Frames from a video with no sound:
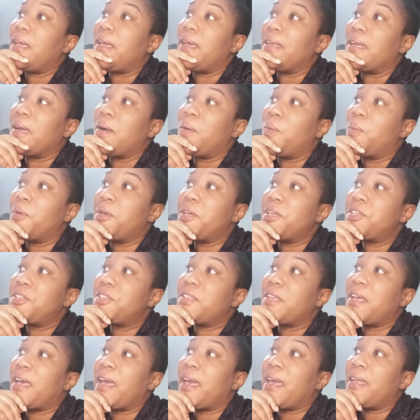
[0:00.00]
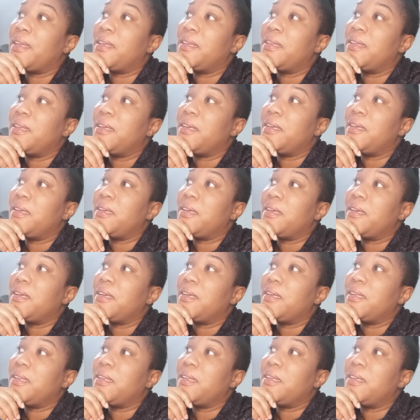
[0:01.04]
And I wish that
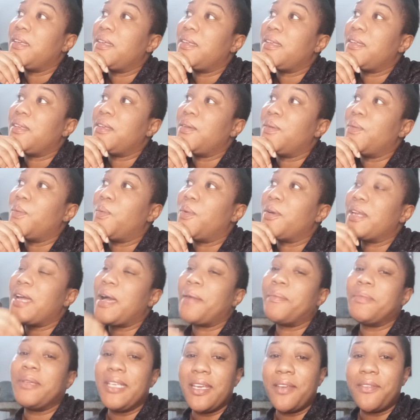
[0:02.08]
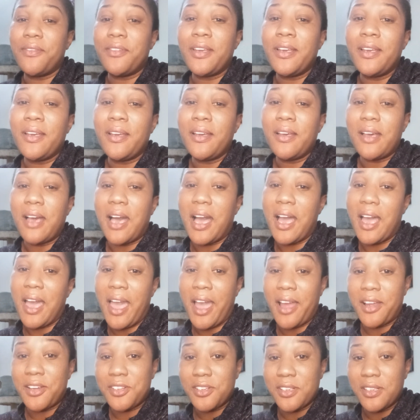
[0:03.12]
what I'm giving, I
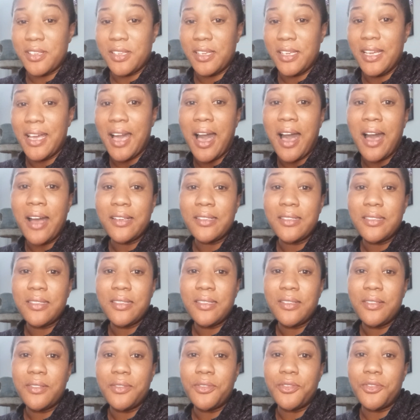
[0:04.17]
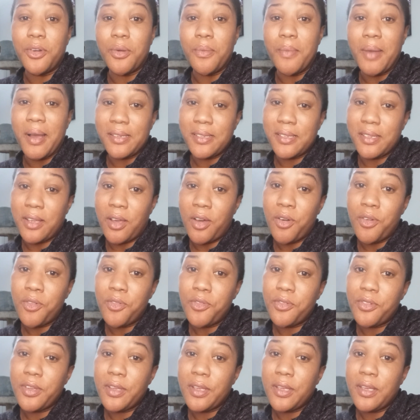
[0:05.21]
actually got for
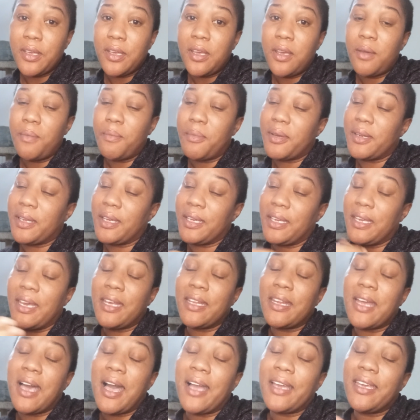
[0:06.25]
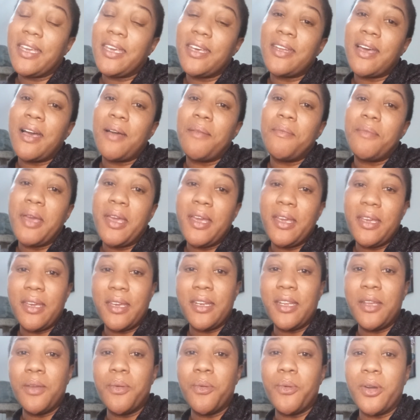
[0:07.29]
myself. But again, I cannot make
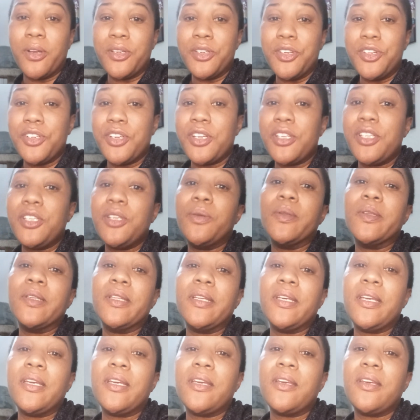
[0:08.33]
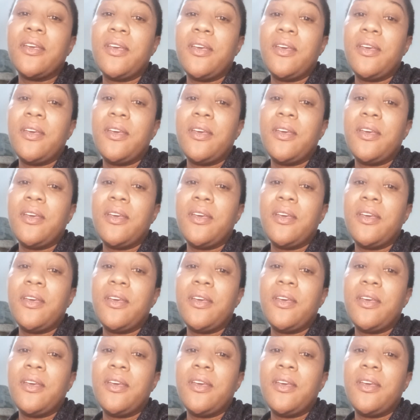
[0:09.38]
anyone genuinely